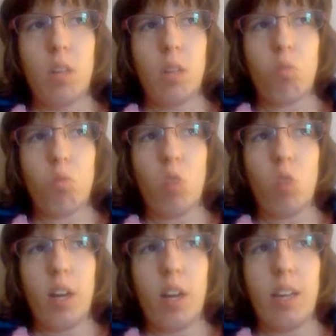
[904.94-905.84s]
Yeah,
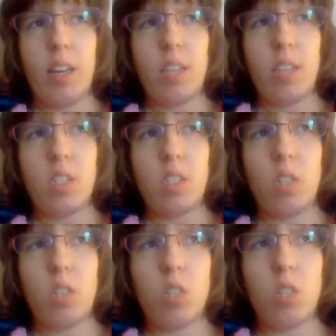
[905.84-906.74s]
right.
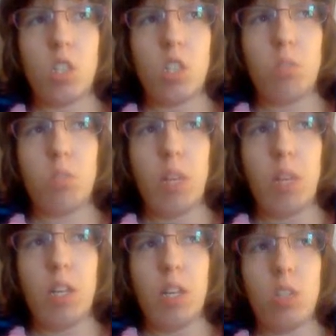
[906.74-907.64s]
You're just
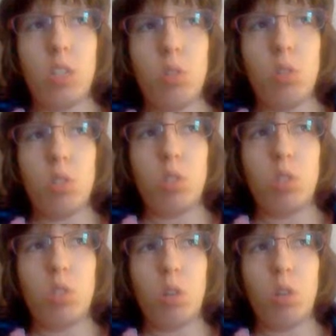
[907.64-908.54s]
making
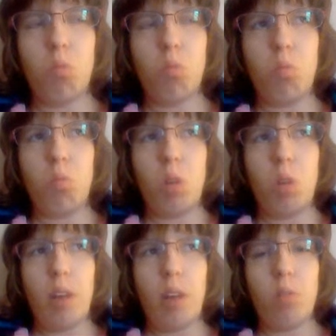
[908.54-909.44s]
excuses so you
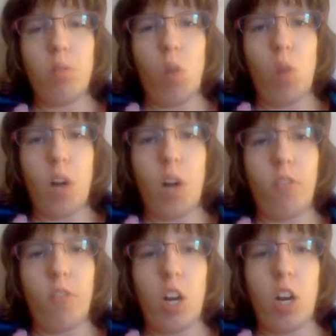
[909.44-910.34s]
don't have to
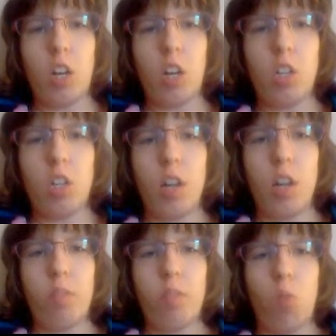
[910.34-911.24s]
walk far, and you're
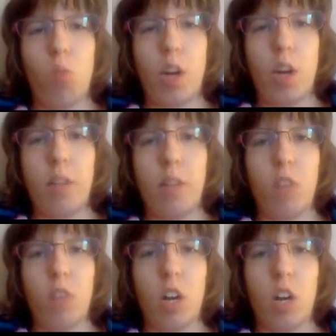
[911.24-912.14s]
not even
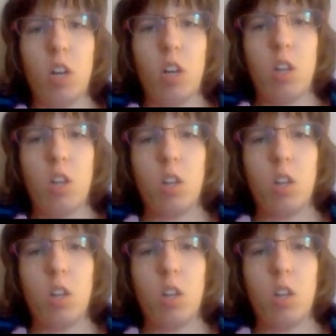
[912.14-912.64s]
walking far.